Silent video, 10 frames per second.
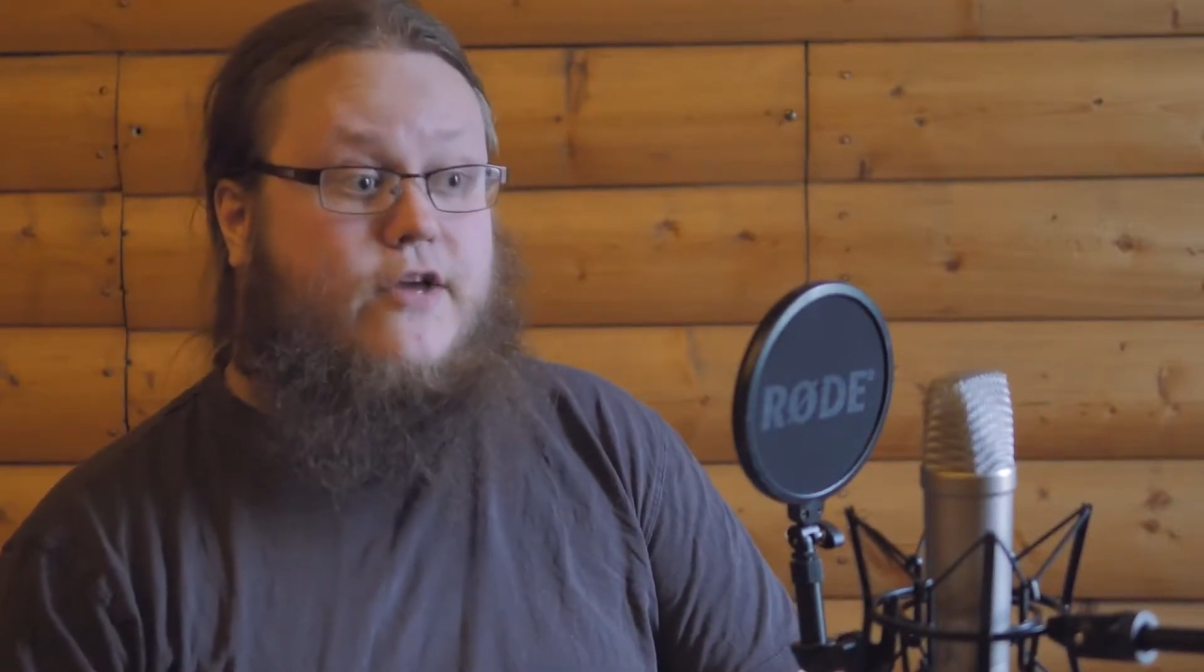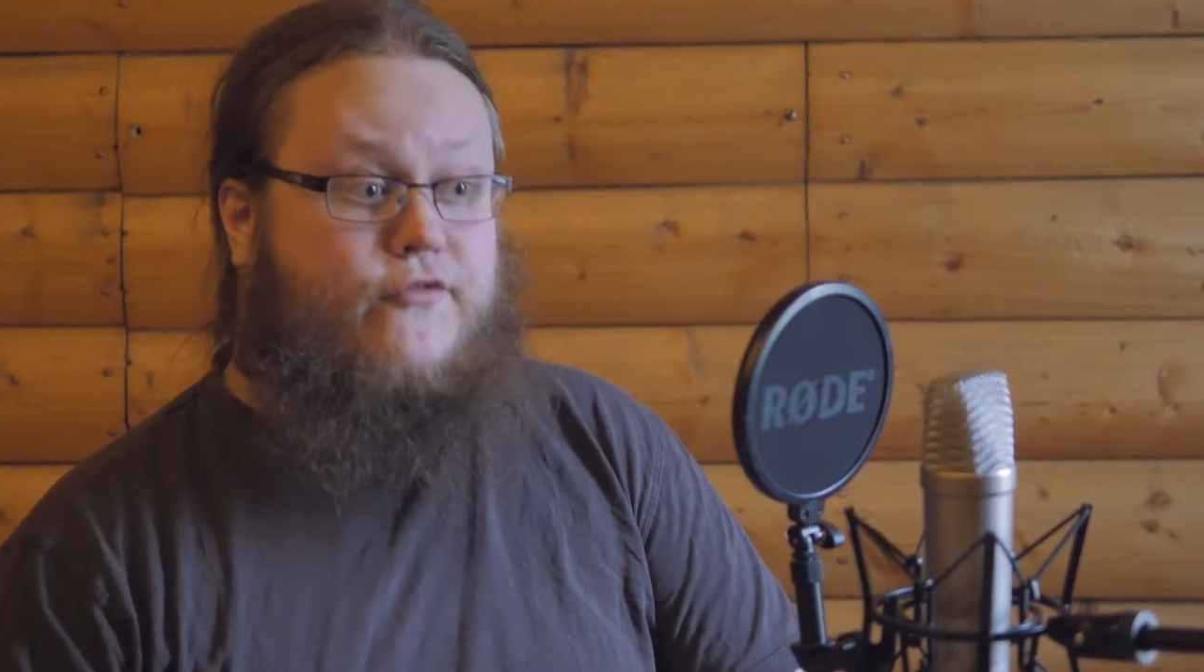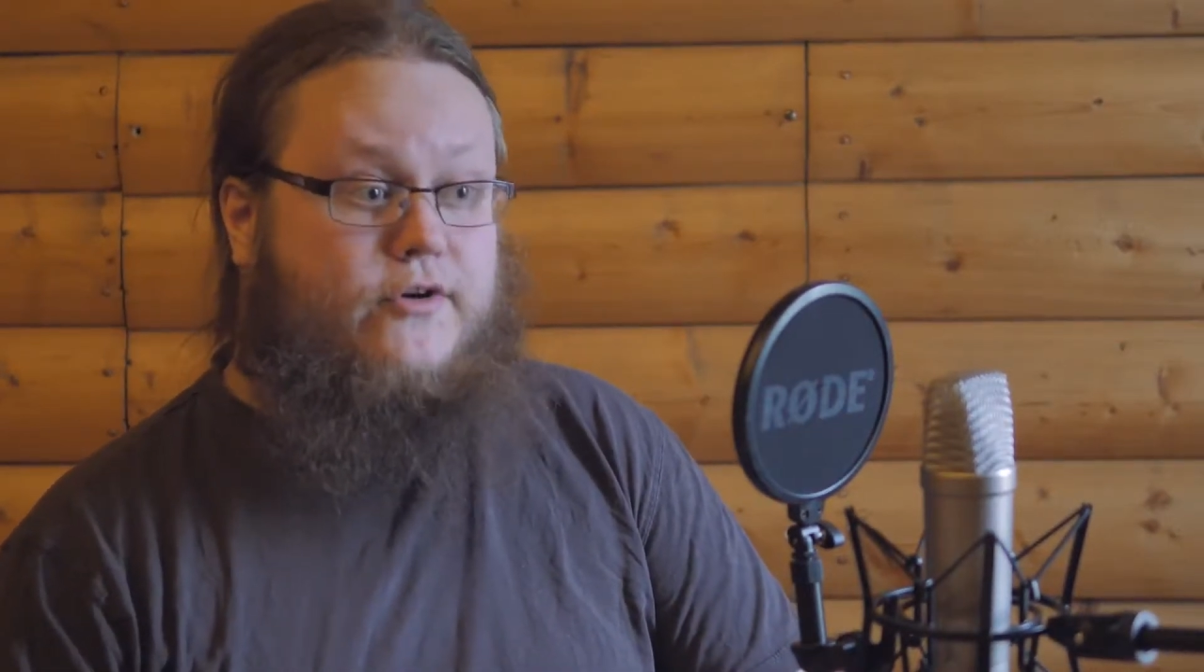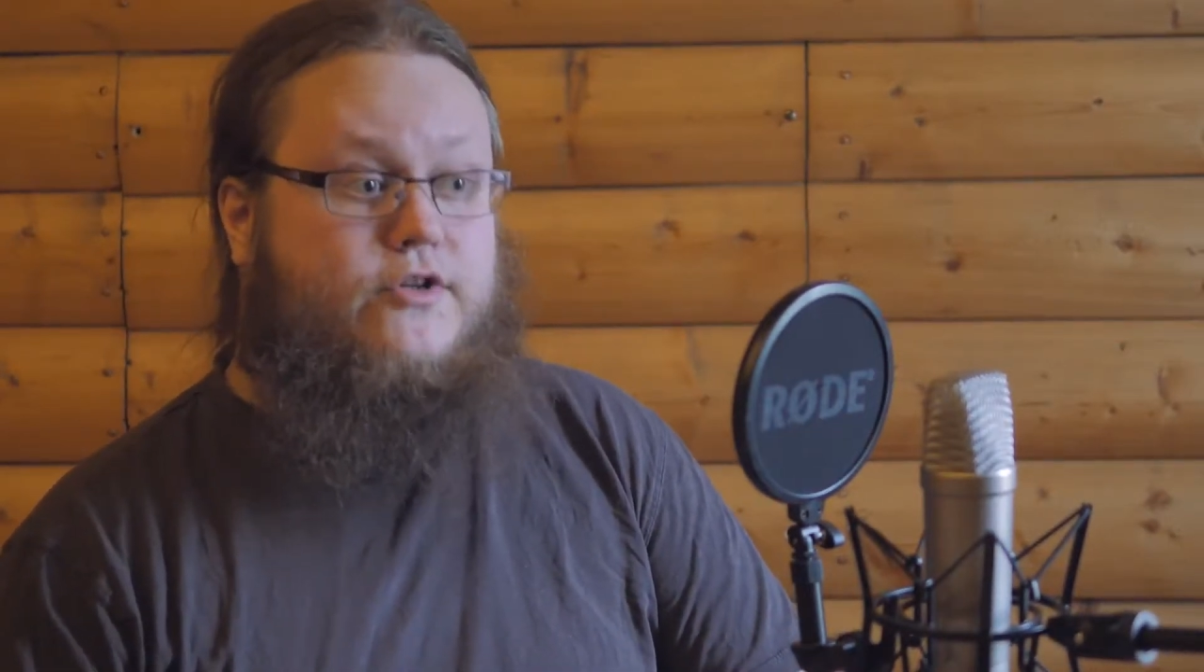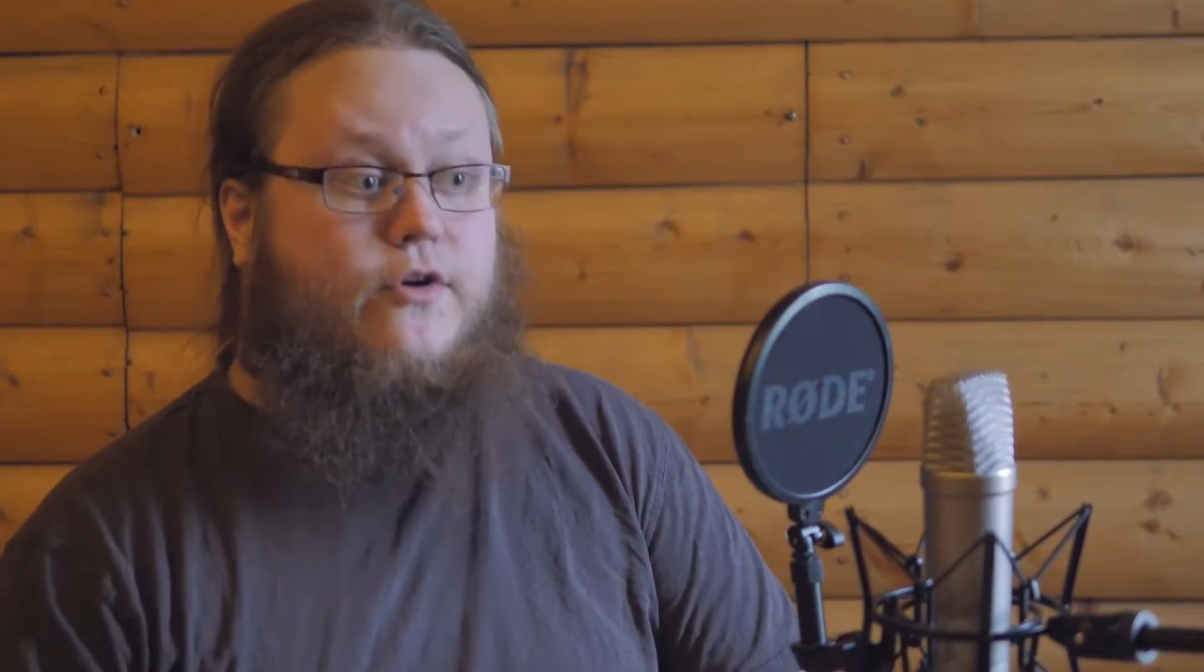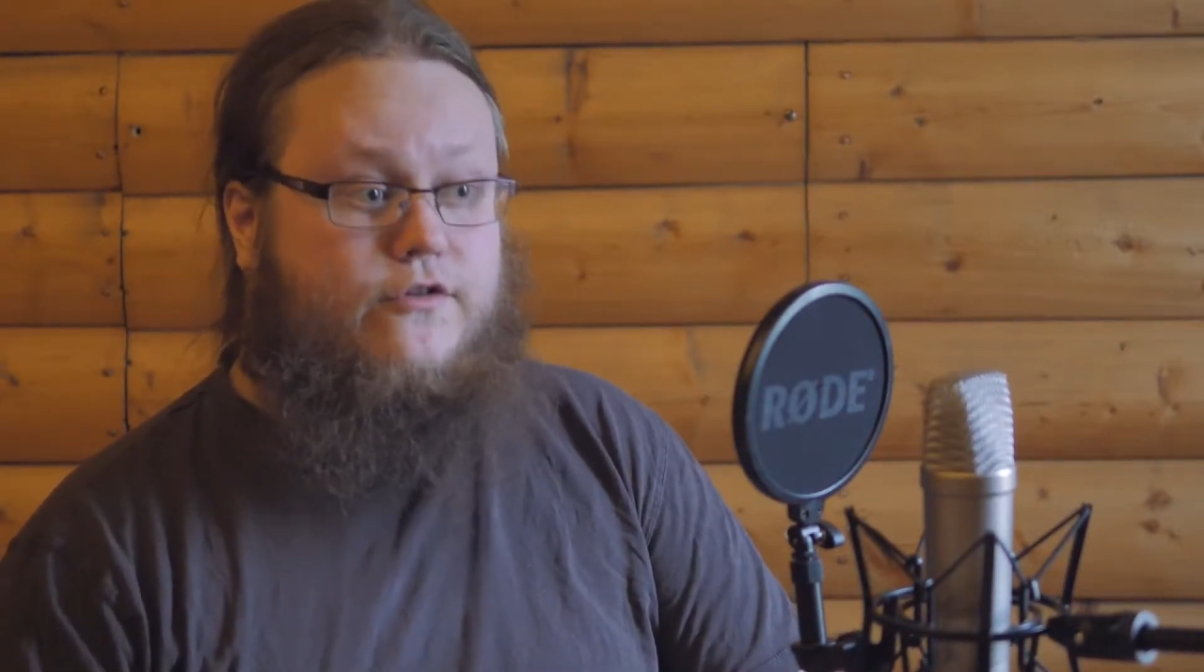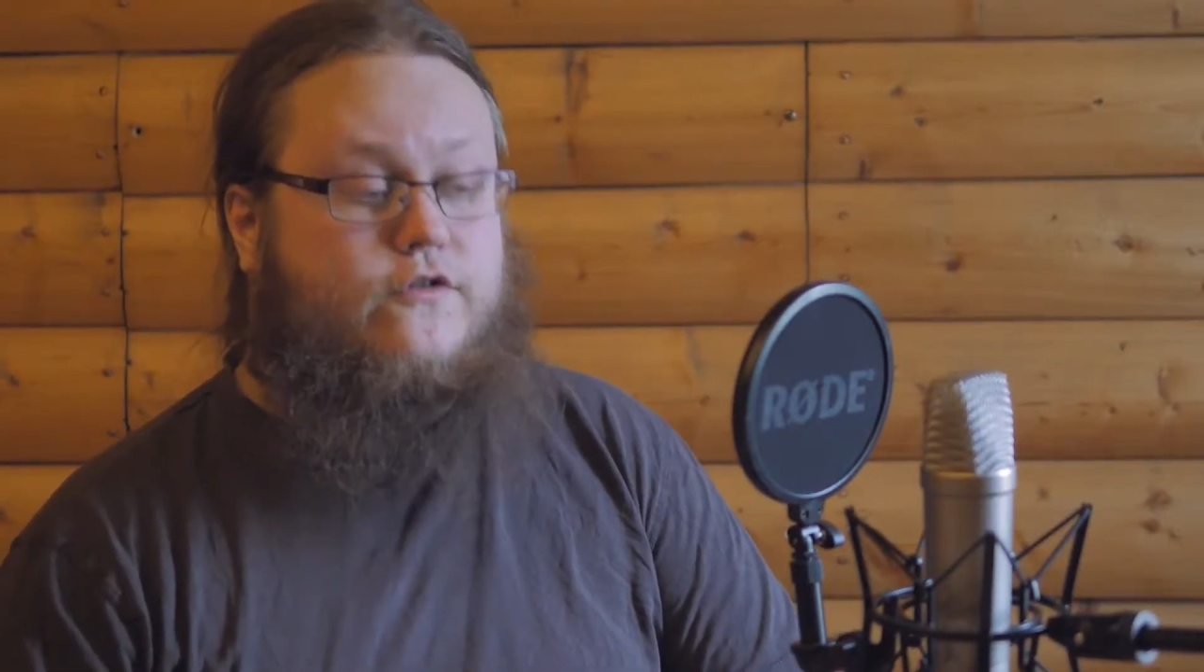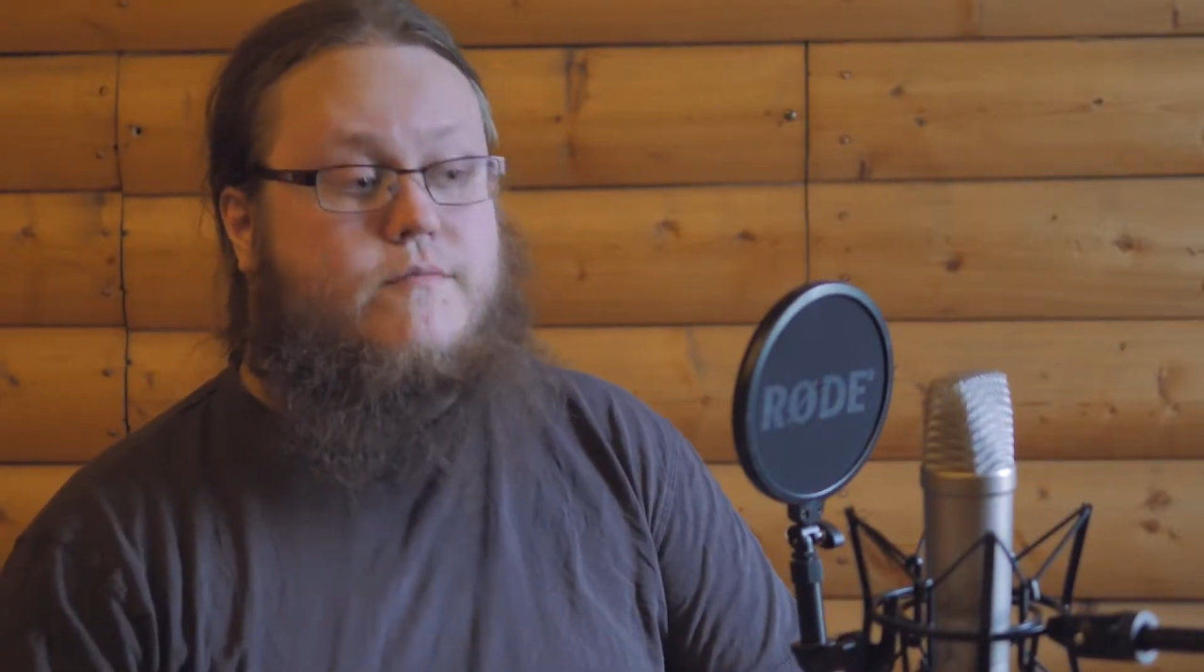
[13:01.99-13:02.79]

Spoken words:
effort not to